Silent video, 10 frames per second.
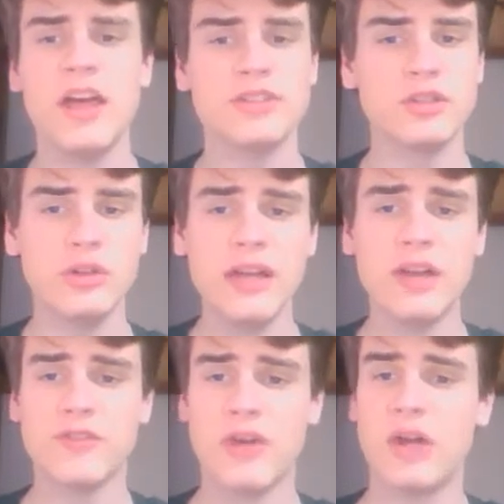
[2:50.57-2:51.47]
So look
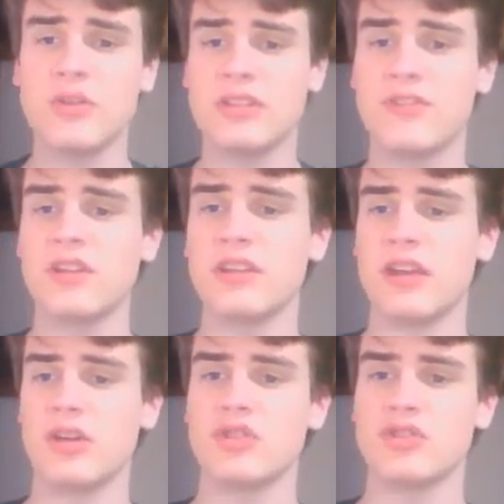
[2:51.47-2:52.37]
out for how different
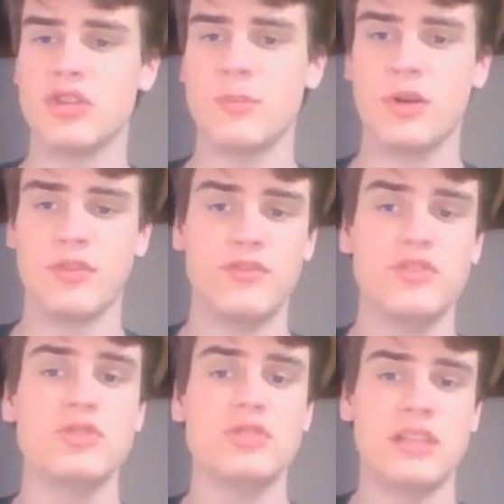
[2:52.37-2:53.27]
characters in the book
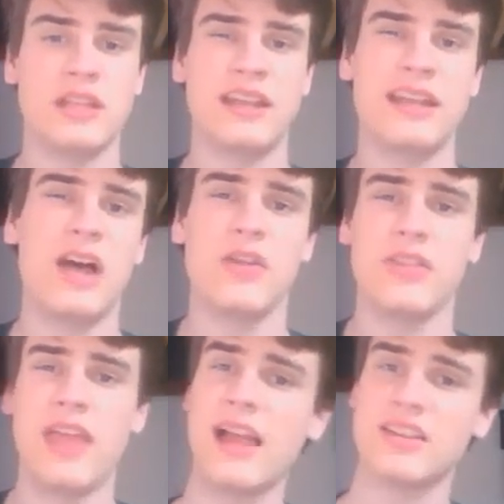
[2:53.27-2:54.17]
view sin and how
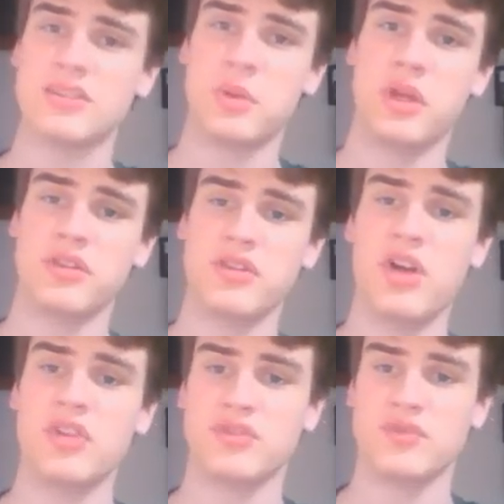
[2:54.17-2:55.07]
they act upon their
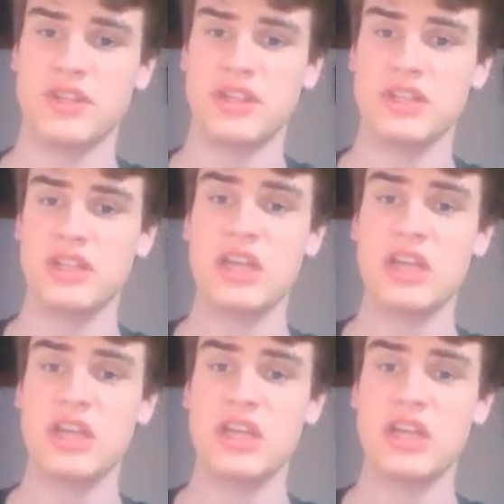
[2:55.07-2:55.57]
knowledge of sin.